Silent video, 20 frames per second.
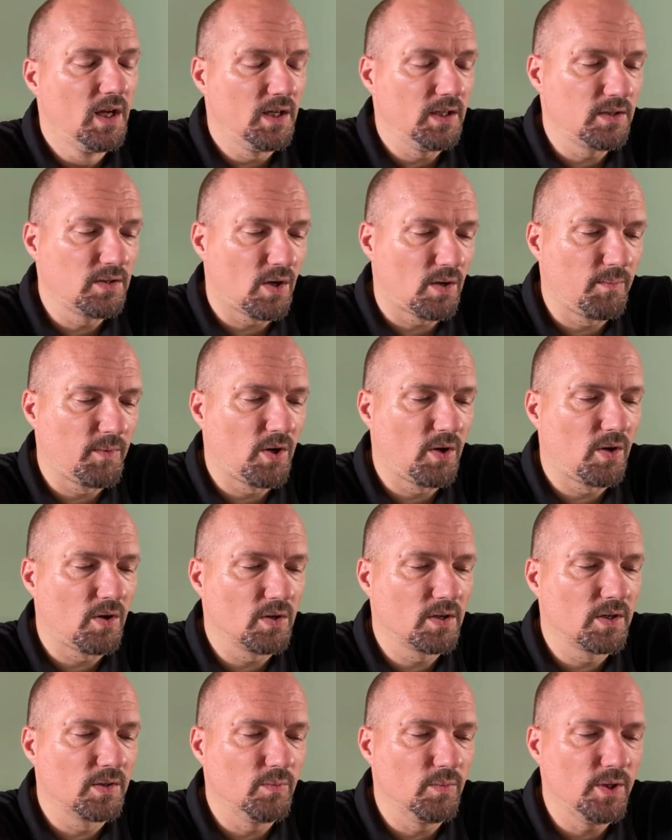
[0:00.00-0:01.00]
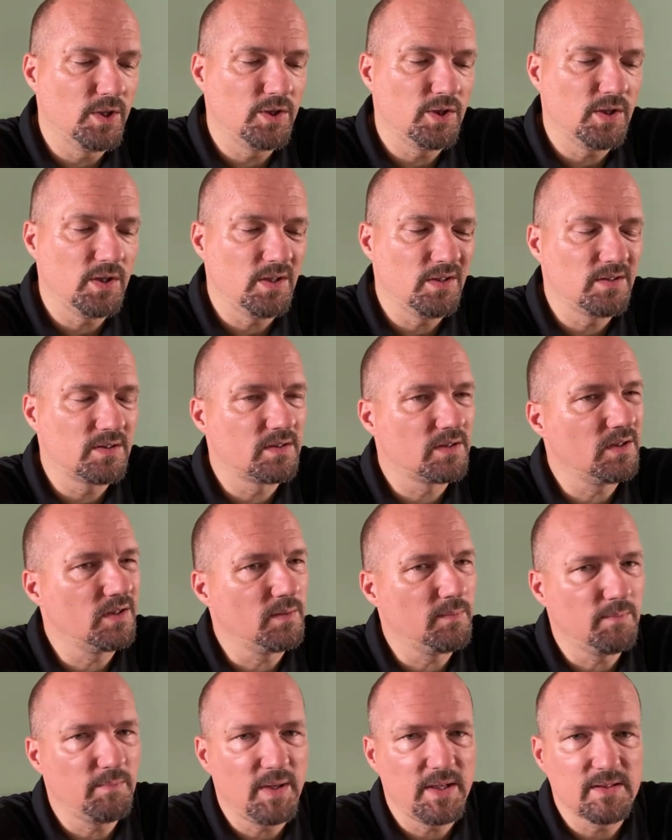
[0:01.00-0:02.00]
a tomahawk which is
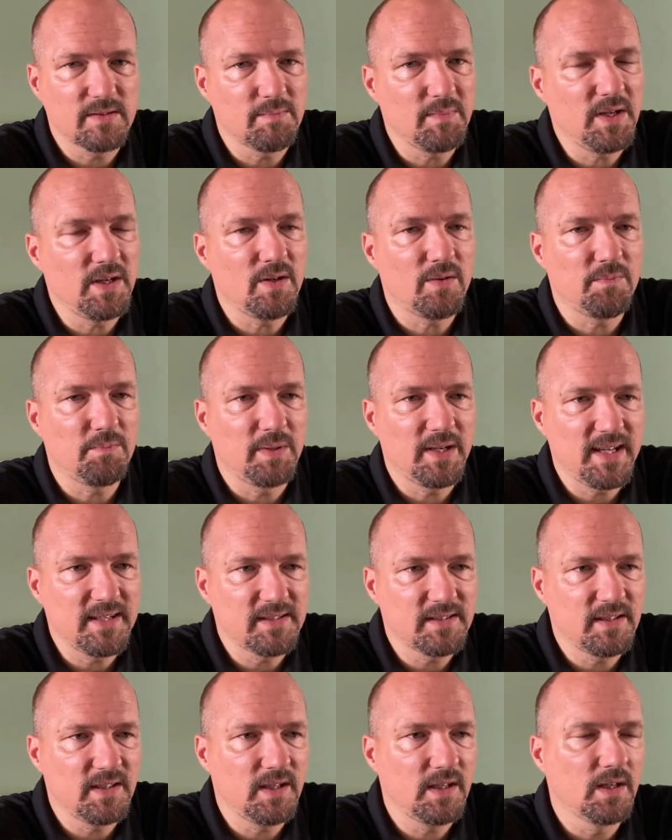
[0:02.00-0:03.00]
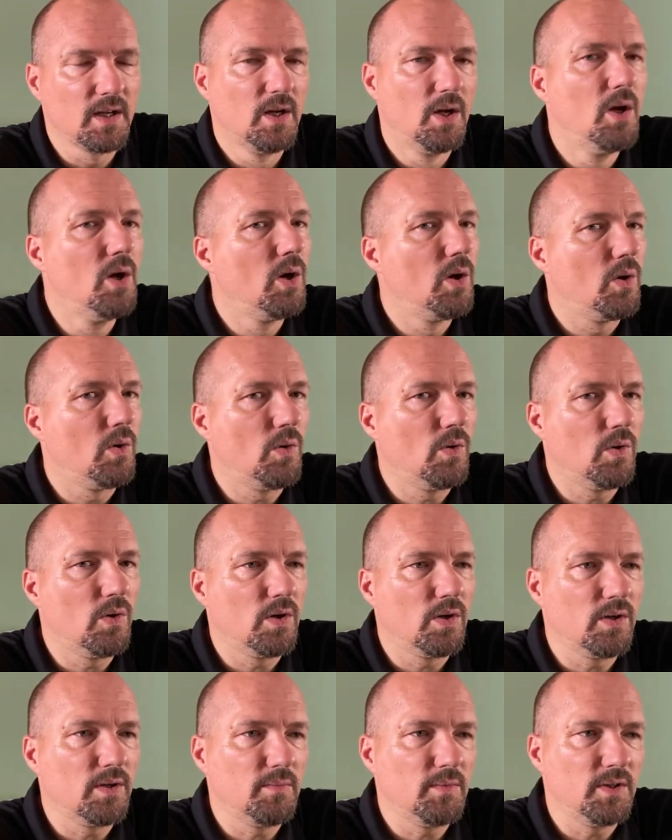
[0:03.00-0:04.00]
um, best made of plastic
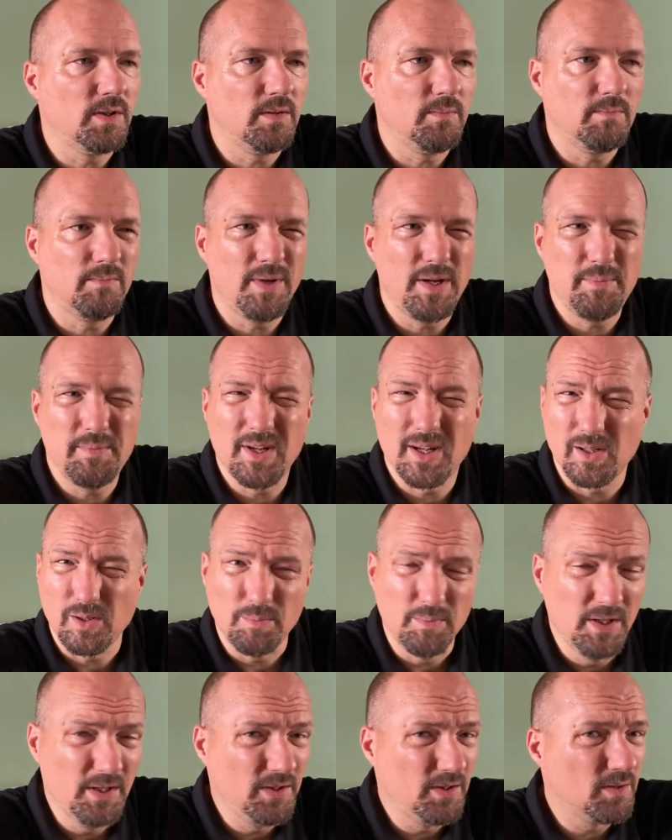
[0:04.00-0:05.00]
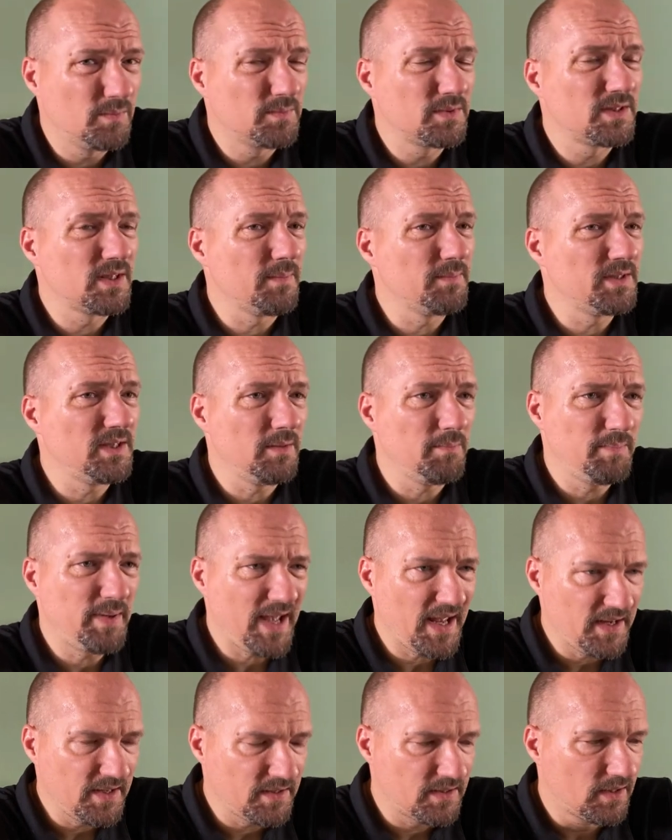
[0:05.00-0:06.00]
or uh, maybe aluminium, something
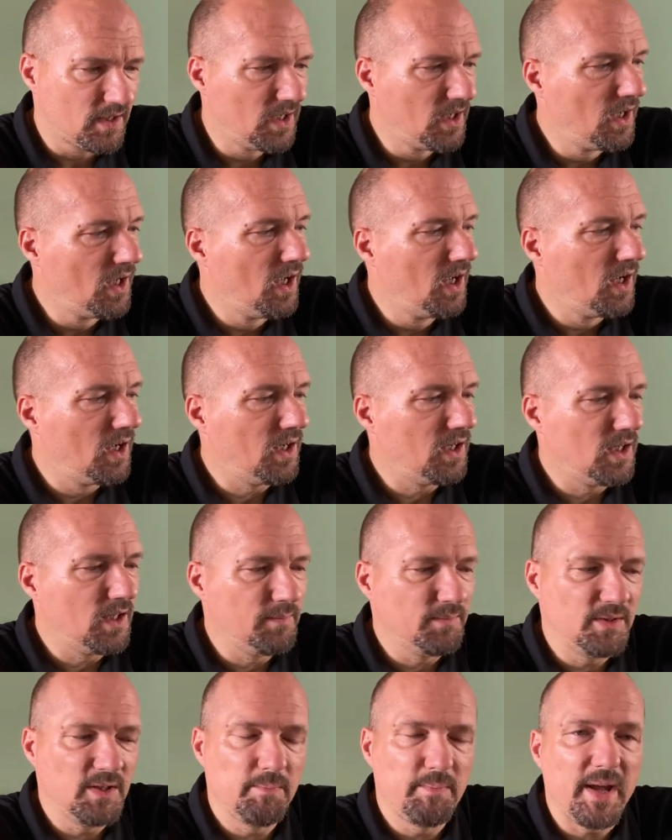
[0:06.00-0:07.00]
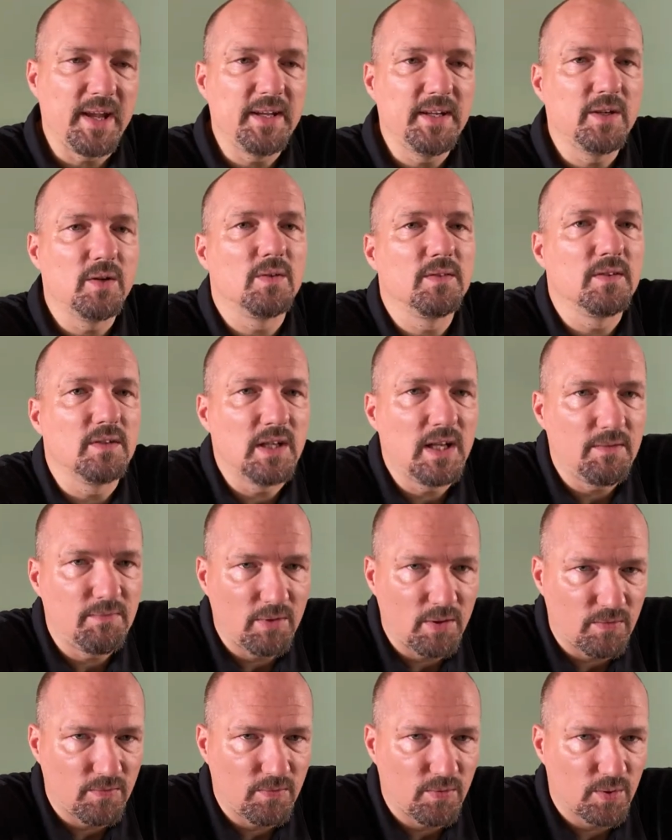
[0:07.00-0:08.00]
padded, um, depending on the
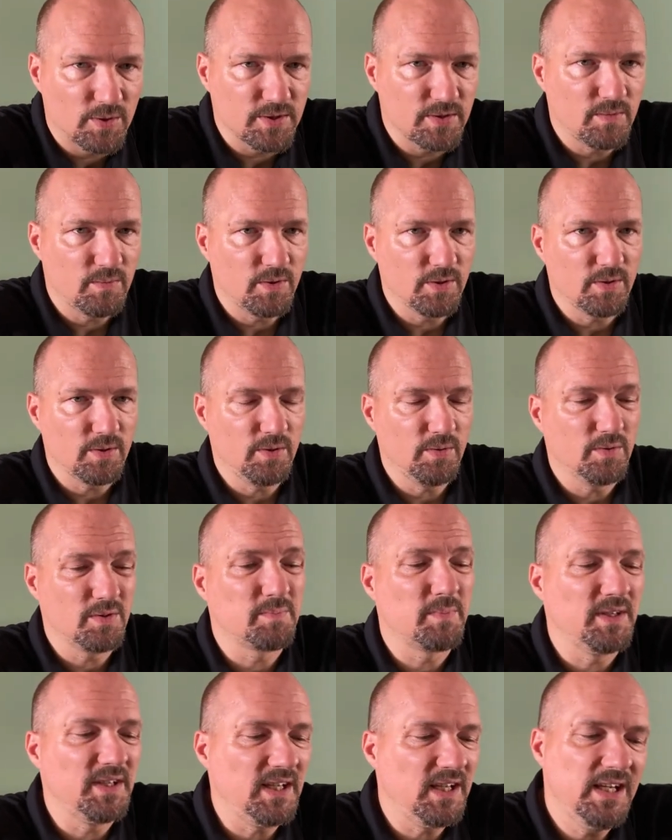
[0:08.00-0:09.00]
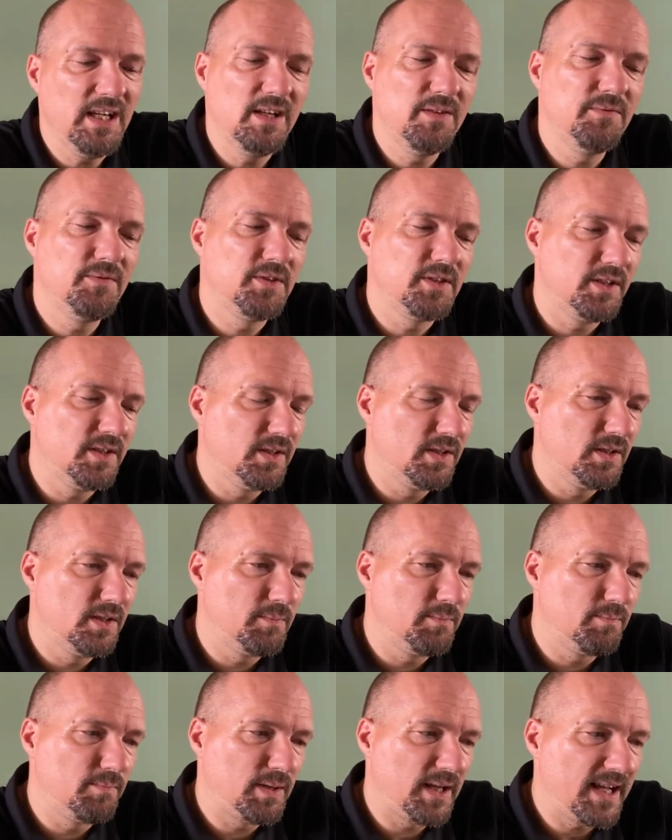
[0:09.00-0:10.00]
level of force you want to use. But even
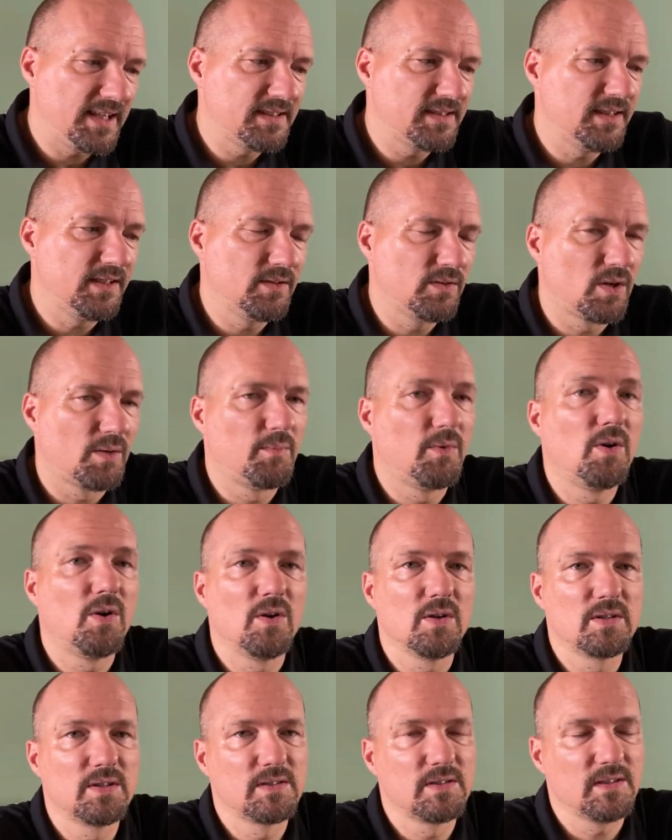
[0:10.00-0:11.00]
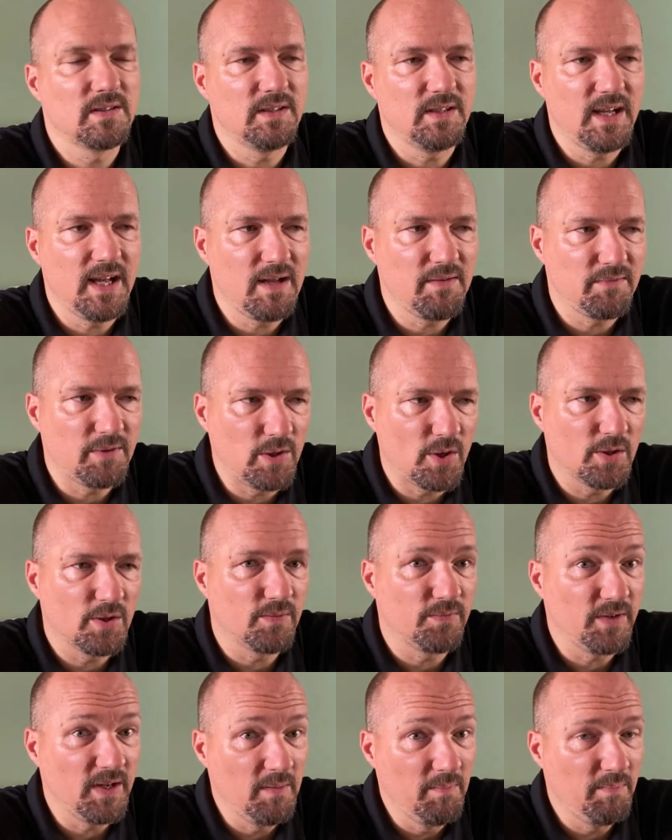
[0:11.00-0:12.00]
the plastic tomahawks uh, have a lot
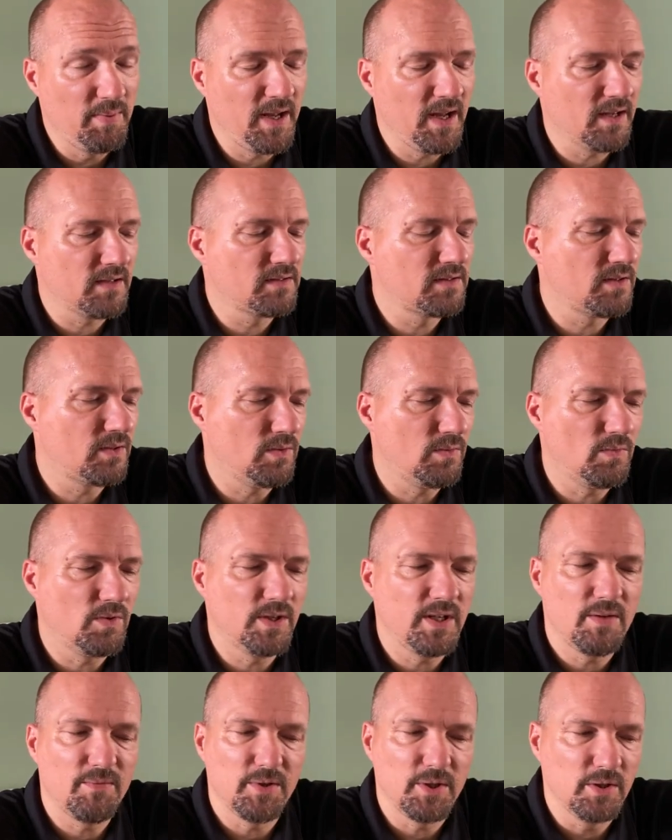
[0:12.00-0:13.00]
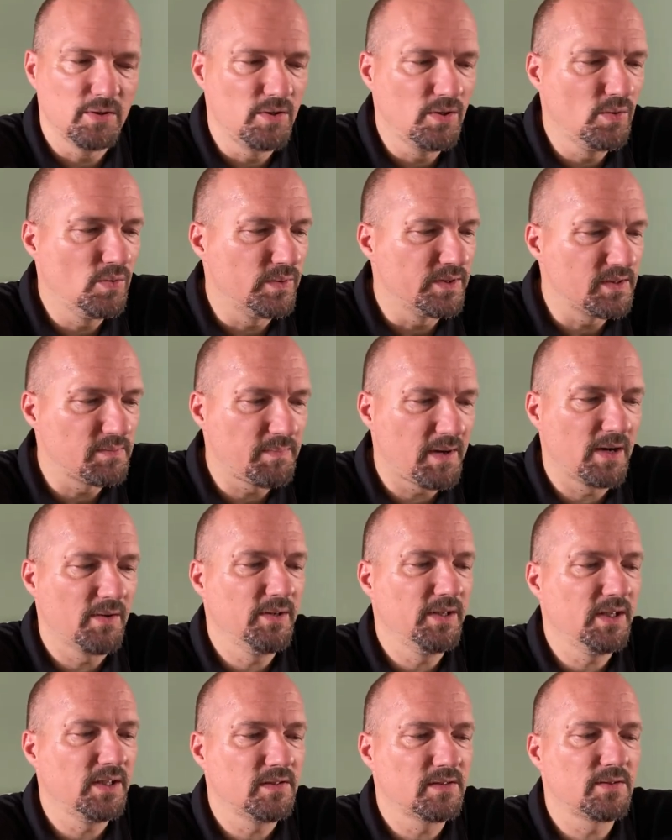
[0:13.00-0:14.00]
of impact. So whatever you do with
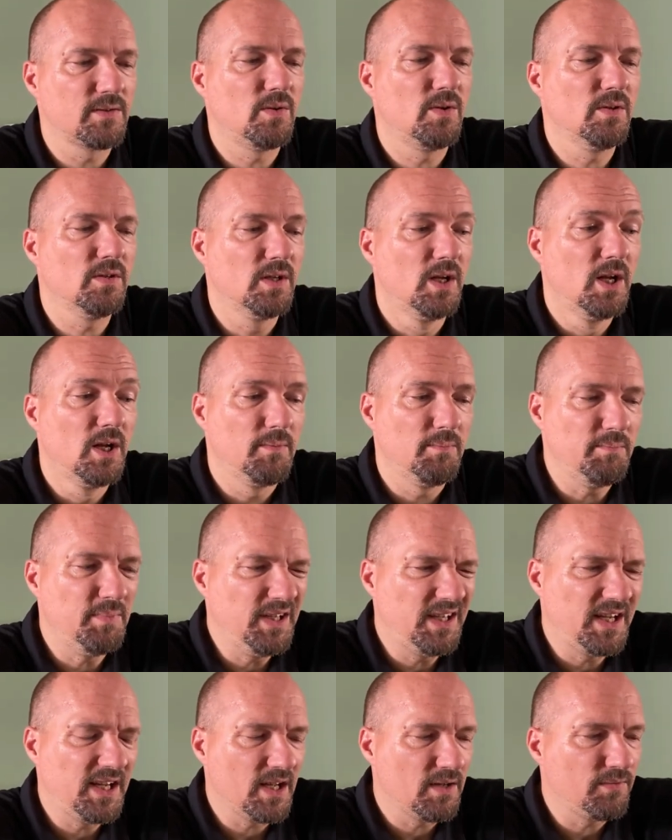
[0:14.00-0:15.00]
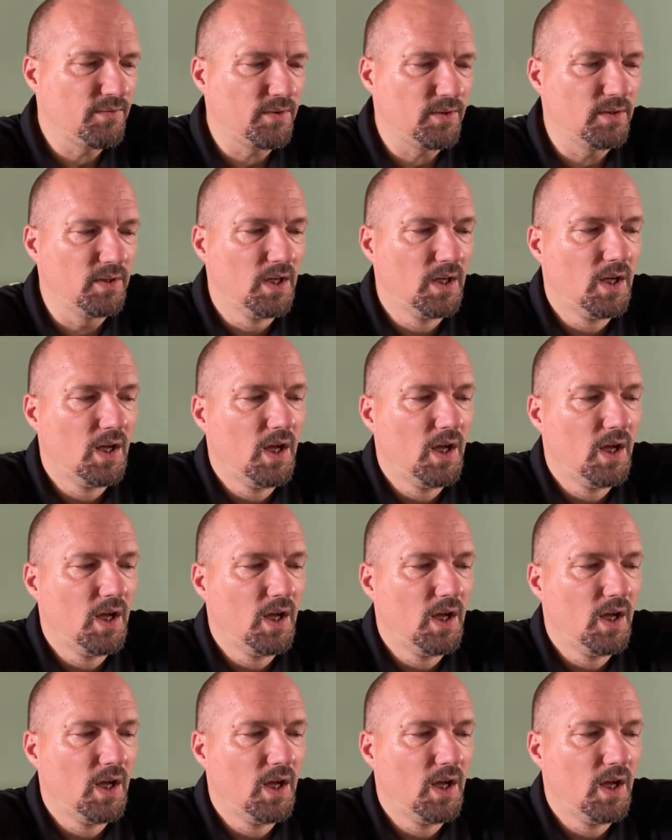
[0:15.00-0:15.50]
sparring and so on, be careful.